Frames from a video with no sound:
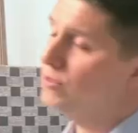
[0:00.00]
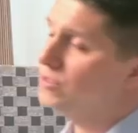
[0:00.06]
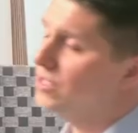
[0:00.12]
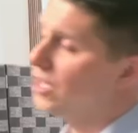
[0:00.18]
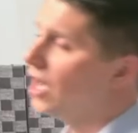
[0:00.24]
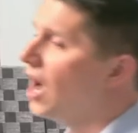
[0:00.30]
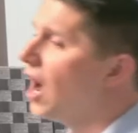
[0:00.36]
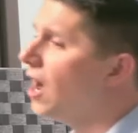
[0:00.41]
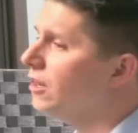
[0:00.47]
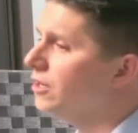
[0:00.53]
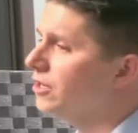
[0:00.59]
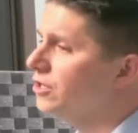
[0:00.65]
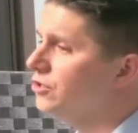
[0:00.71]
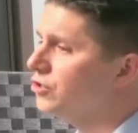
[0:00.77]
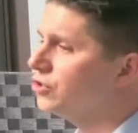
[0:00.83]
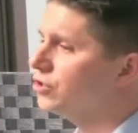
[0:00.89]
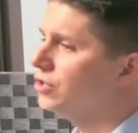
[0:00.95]
was in
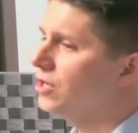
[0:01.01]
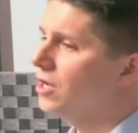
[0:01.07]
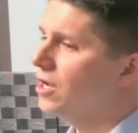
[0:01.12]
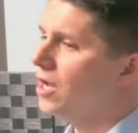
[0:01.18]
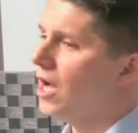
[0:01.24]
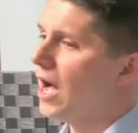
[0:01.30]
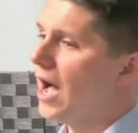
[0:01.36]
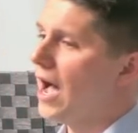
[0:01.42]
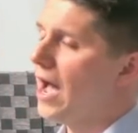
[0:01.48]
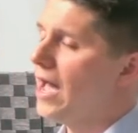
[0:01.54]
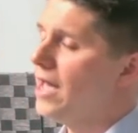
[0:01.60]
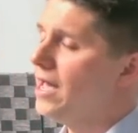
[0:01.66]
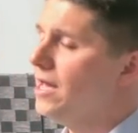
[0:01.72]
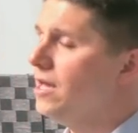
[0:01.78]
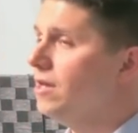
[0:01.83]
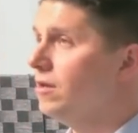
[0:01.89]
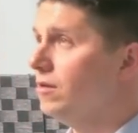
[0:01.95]
college,
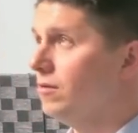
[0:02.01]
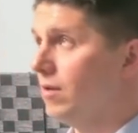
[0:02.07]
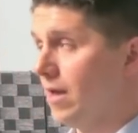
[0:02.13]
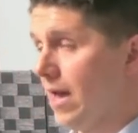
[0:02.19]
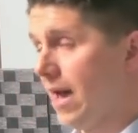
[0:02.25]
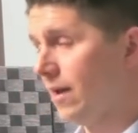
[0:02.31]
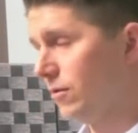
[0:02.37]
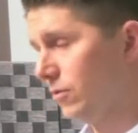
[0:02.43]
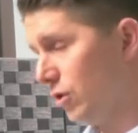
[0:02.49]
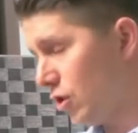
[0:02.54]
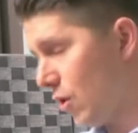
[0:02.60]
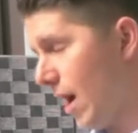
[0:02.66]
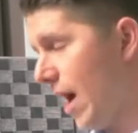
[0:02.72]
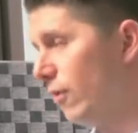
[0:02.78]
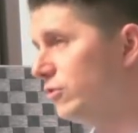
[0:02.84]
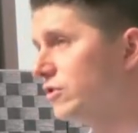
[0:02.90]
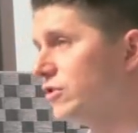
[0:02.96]
I had, you know,
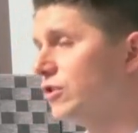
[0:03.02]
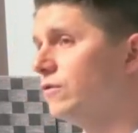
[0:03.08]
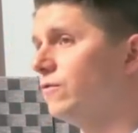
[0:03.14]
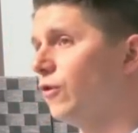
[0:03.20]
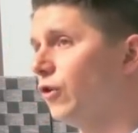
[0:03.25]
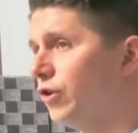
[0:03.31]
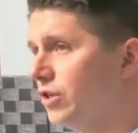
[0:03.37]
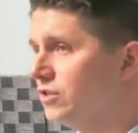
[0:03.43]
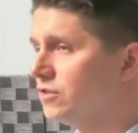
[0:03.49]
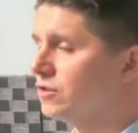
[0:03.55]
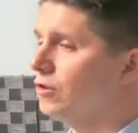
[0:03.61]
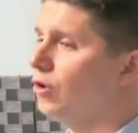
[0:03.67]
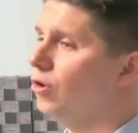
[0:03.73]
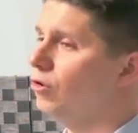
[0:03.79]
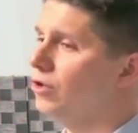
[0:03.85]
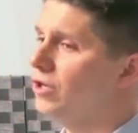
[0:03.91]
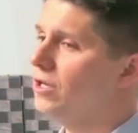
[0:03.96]
I was converting
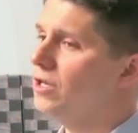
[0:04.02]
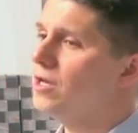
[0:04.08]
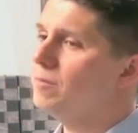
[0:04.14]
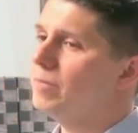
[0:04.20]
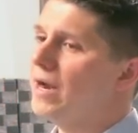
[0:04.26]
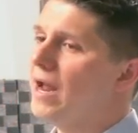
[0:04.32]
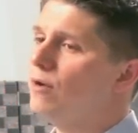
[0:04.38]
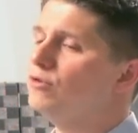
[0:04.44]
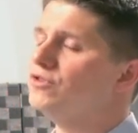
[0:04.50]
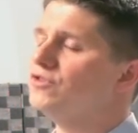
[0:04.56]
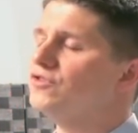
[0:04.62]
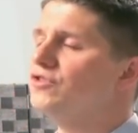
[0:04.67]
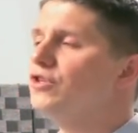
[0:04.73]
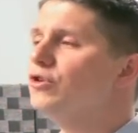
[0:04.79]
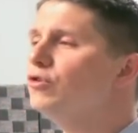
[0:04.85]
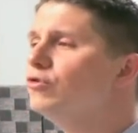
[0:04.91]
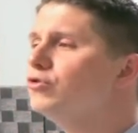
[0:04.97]
slowly, but I was
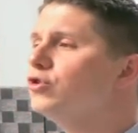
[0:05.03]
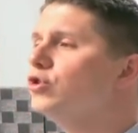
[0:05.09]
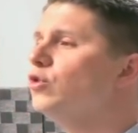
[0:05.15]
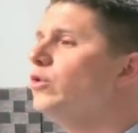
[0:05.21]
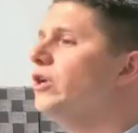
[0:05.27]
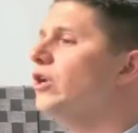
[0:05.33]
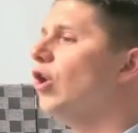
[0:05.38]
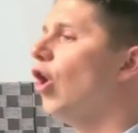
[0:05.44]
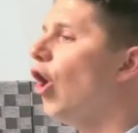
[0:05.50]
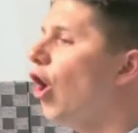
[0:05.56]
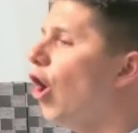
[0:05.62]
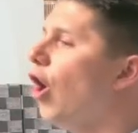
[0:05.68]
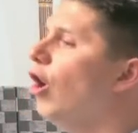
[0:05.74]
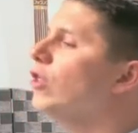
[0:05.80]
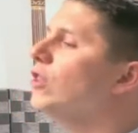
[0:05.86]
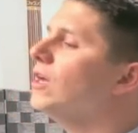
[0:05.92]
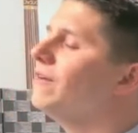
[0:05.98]
still doing
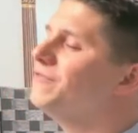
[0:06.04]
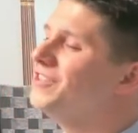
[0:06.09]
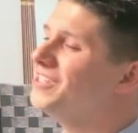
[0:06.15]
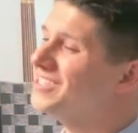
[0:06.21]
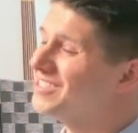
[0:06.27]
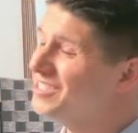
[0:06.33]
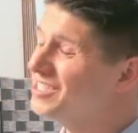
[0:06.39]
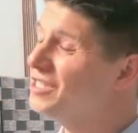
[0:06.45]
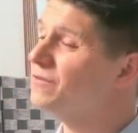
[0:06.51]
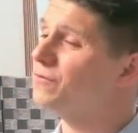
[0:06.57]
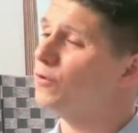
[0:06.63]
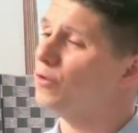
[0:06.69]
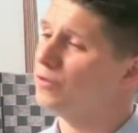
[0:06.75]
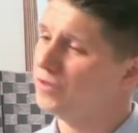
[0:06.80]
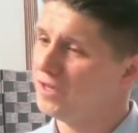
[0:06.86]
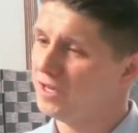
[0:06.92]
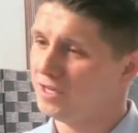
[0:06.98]
all of the
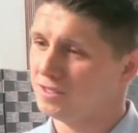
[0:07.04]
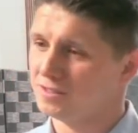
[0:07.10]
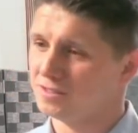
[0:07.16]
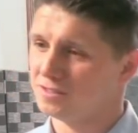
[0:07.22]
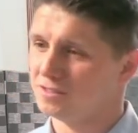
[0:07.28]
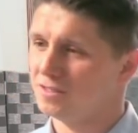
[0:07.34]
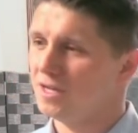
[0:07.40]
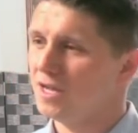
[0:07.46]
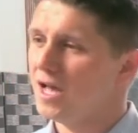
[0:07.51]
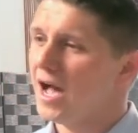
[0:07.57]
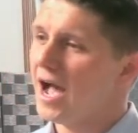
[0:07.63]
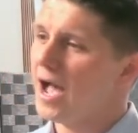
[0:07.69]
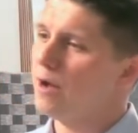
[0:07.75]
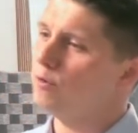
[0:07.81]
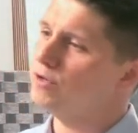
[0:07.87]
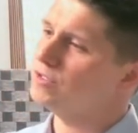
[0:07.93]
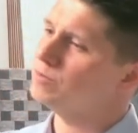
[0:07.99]
sinful things
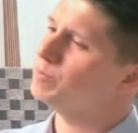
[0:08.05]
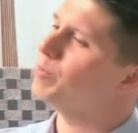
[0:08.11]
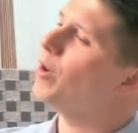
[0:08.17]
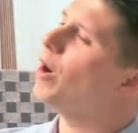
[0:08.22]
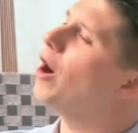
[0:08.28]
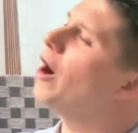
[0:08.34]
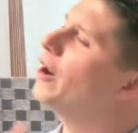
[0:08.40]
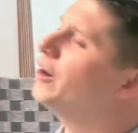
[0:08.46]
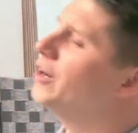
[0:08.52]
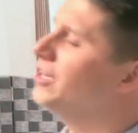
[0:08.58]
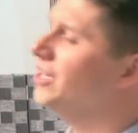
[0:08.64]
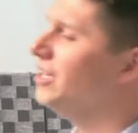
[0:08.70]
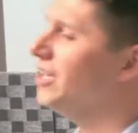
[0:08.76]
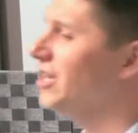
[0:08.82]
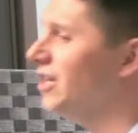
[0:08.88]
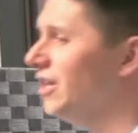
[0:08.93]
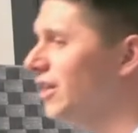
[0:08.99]
I was
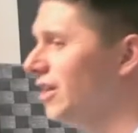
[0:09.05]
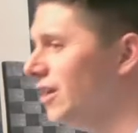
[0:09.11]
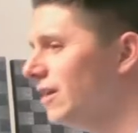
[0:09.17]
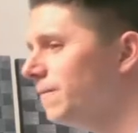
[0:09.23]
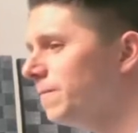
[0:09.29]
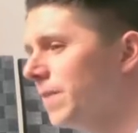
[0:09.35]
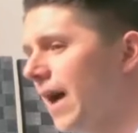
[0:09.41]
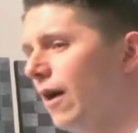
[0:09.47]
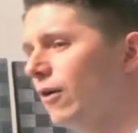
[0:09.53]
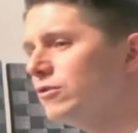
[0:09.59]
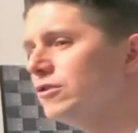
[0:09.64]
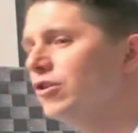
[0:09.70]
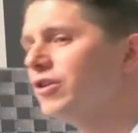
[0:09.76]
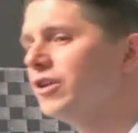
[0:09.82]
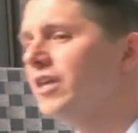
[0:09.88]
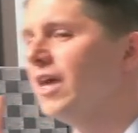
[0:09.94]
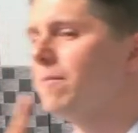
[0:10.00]
partying. I was
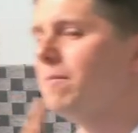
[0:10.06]
looking